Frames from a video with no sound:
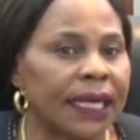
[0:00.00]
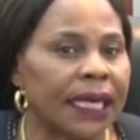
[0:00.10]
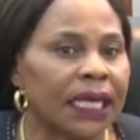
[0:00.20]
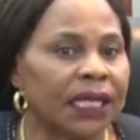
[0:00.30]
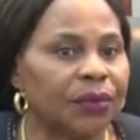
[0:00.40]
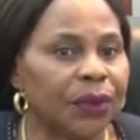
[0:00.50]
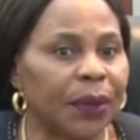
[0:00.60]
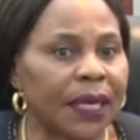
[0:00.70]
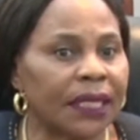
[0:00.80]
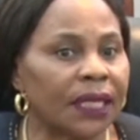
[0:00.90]
in
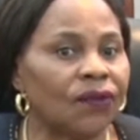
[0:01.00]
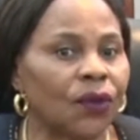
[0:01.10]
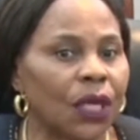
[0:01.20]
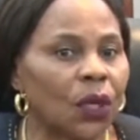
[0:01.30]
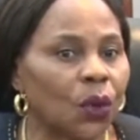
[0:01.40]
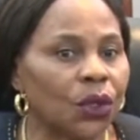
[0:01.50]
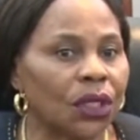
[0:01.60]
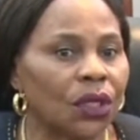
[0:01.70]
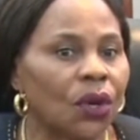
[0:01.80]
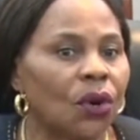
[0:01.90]
preparation for the launch
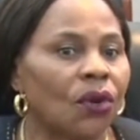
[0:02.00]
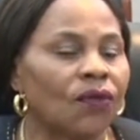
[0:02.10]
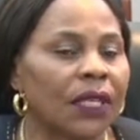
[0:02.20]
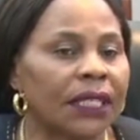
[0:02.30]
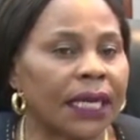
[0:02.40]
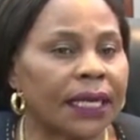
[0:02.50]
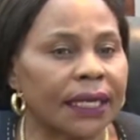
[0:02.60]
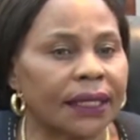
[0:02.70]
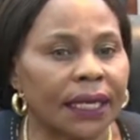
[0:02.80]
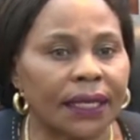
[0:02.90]
of the
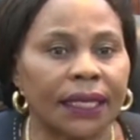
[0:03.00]
integrated